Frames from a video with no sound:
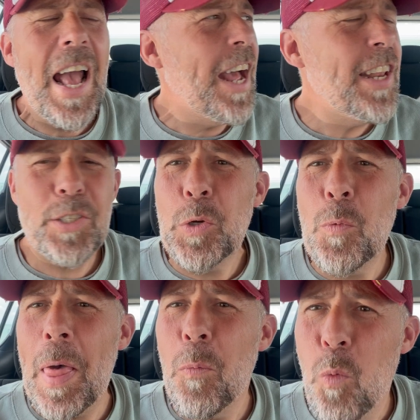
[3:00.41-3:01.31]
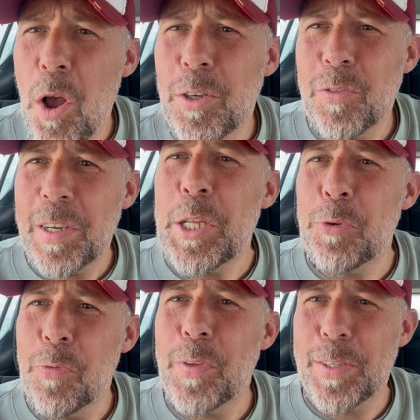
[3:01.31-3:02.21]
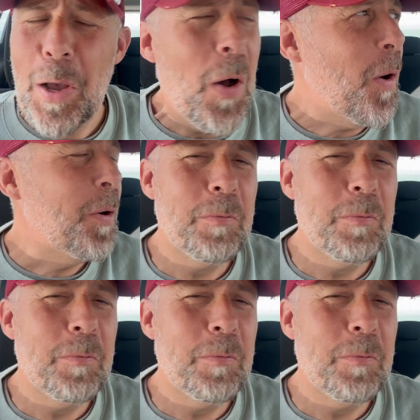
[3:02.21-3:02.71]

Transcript: And let's talk about the worst feature of this car.